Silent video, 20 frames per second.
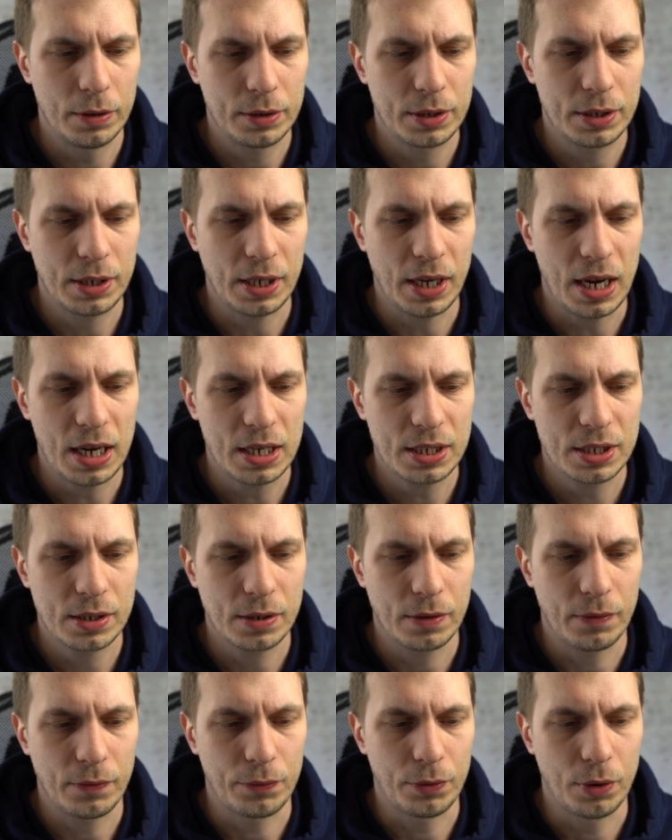
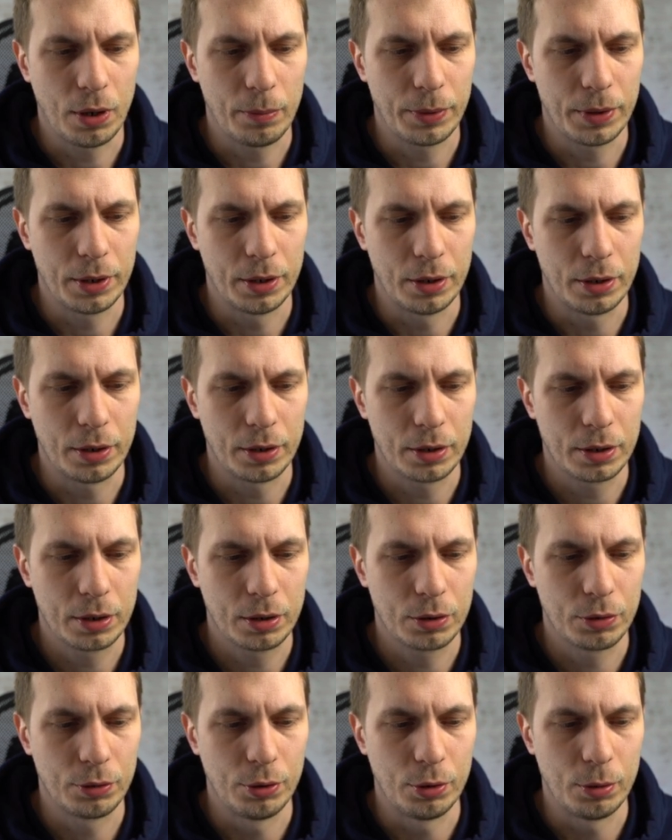test from the
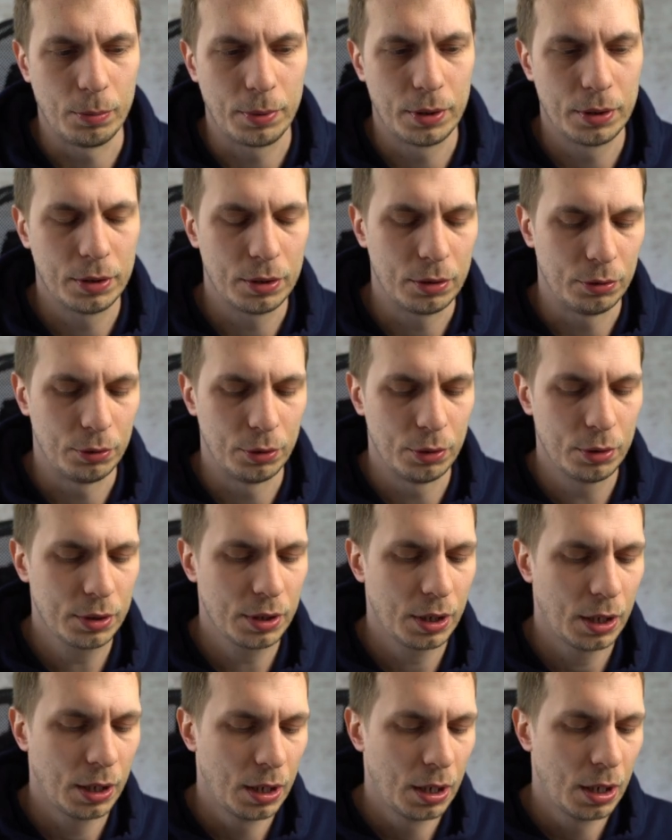group root.
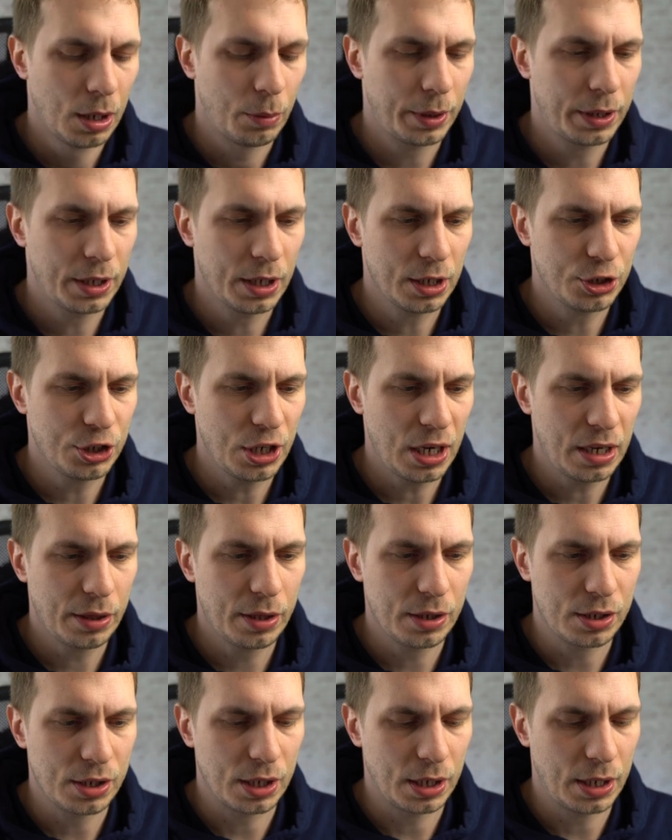We can check
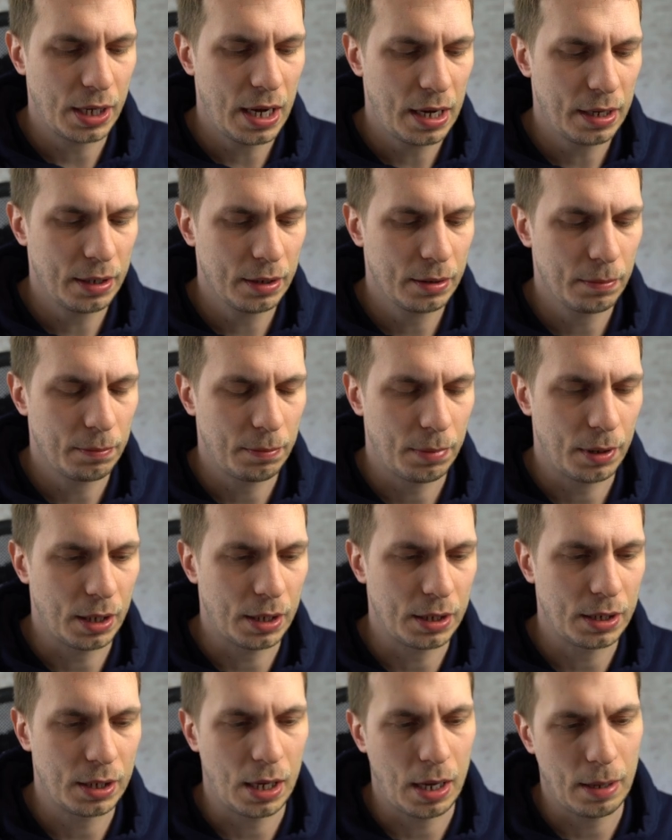this again
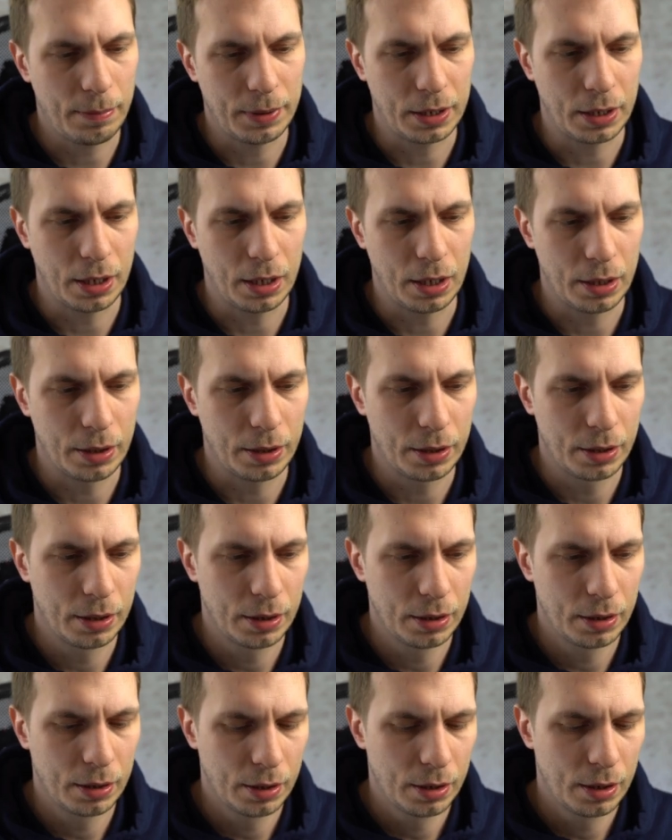by typing in
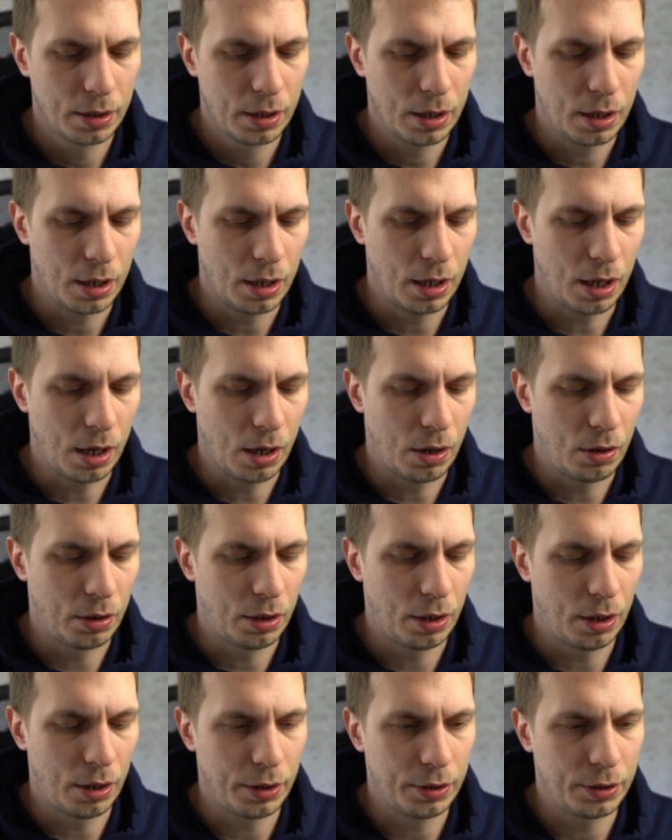
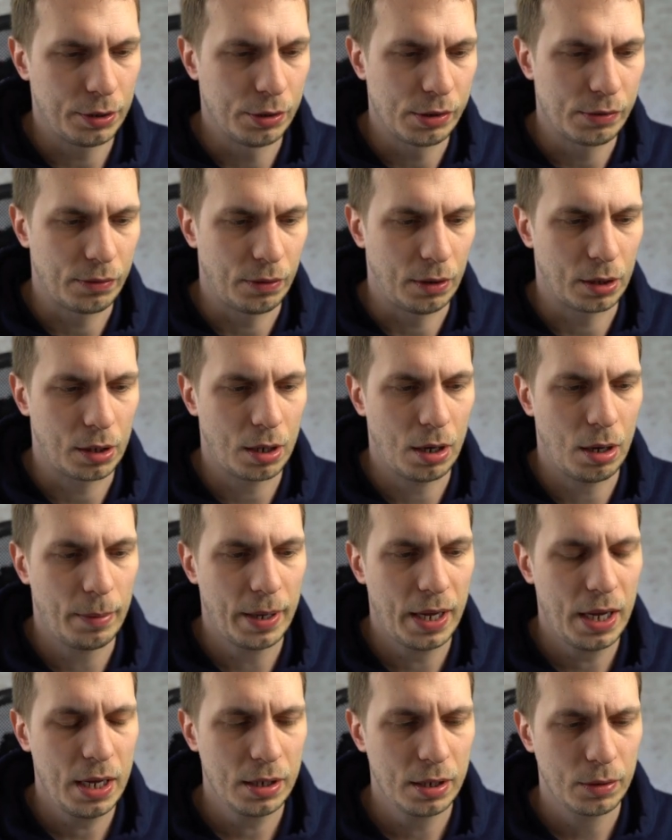our useful
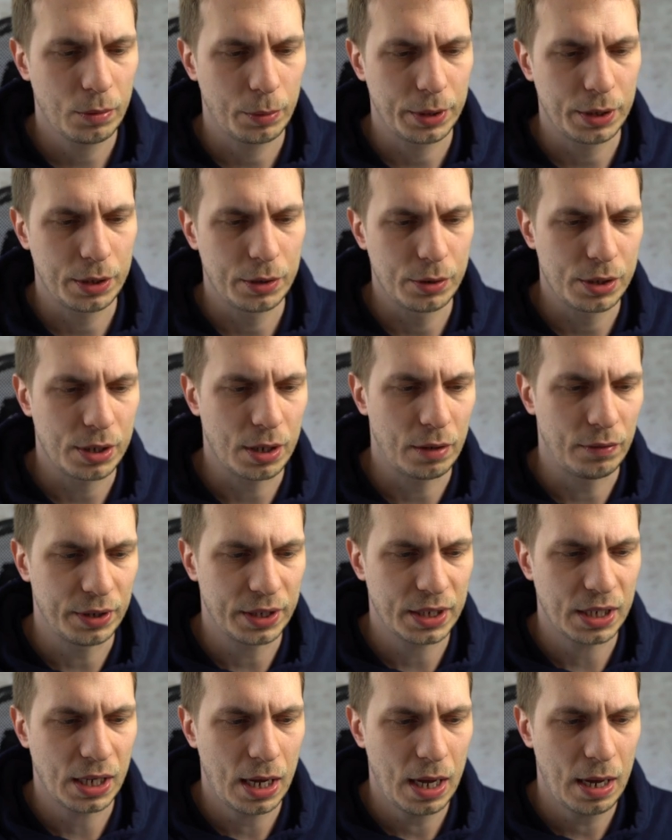command we use every
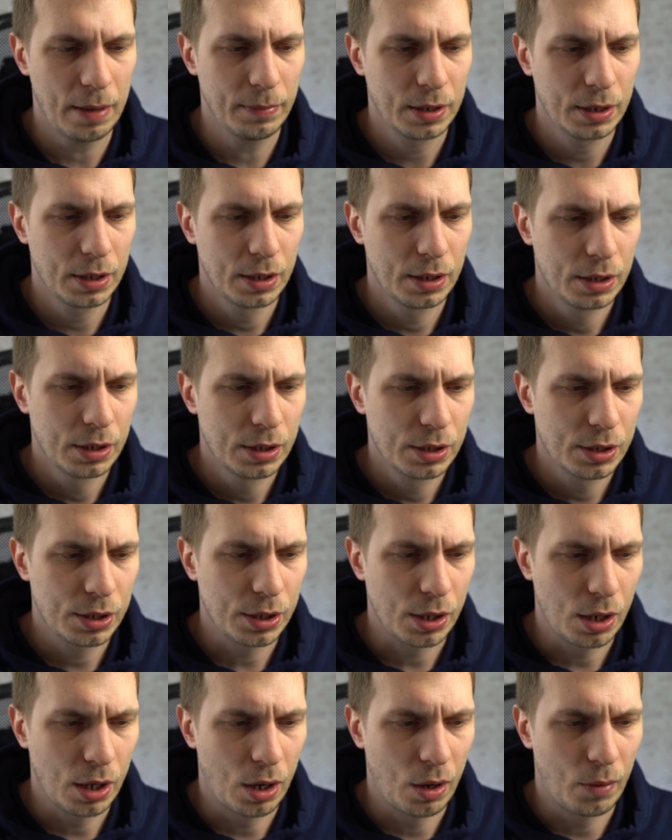time.
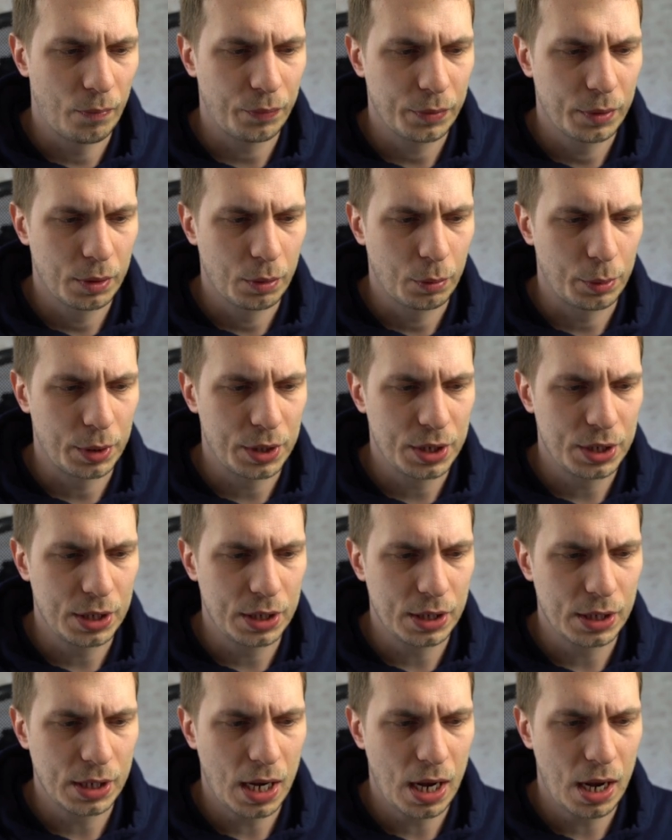So we
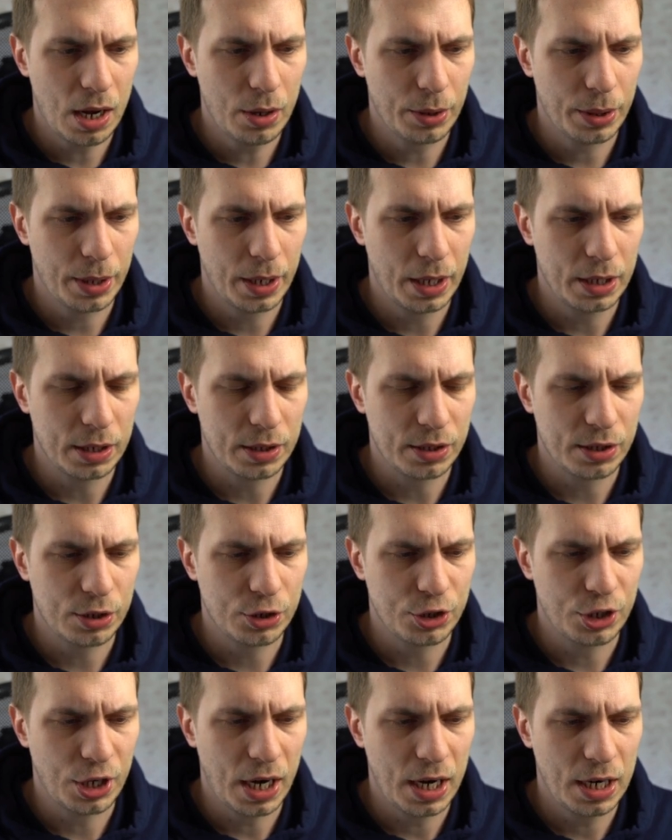see now that it's
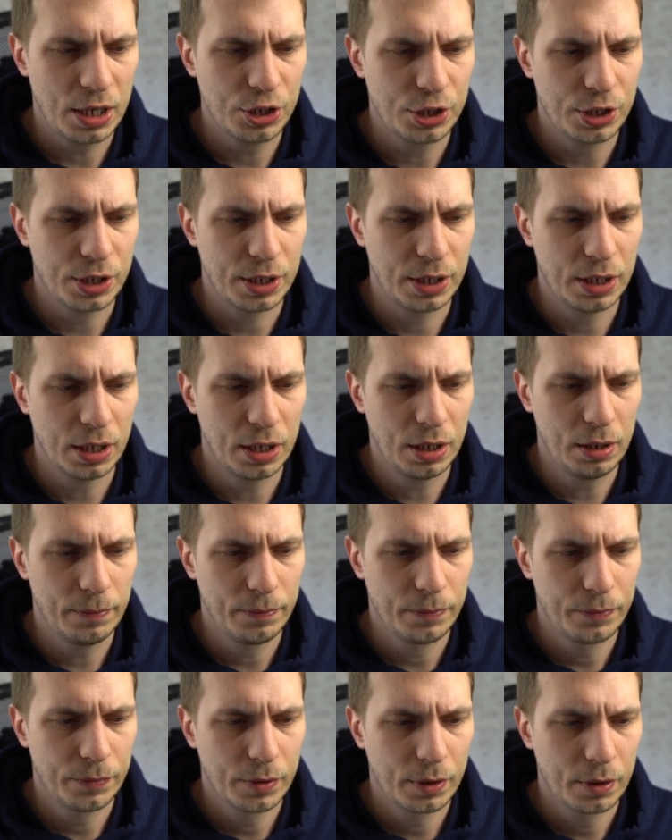changed
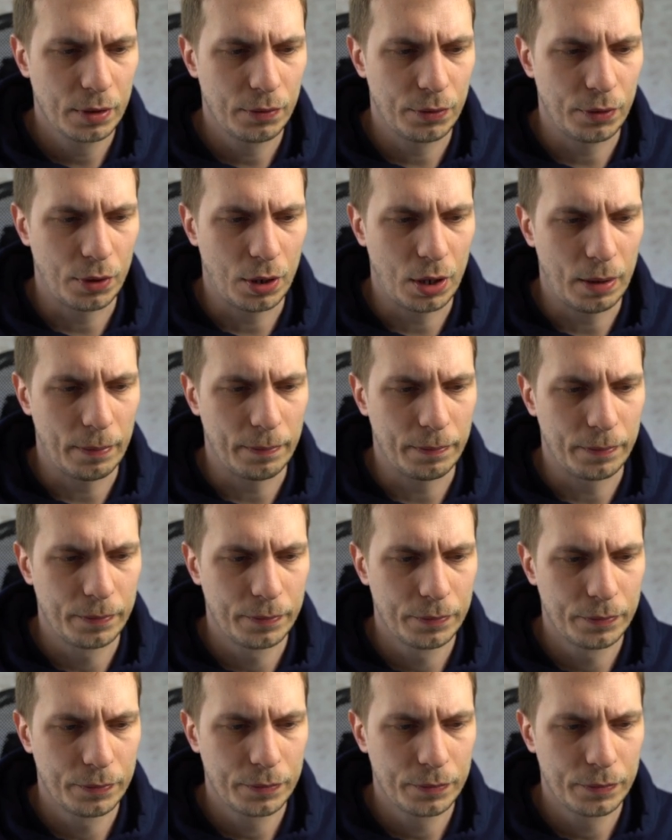here from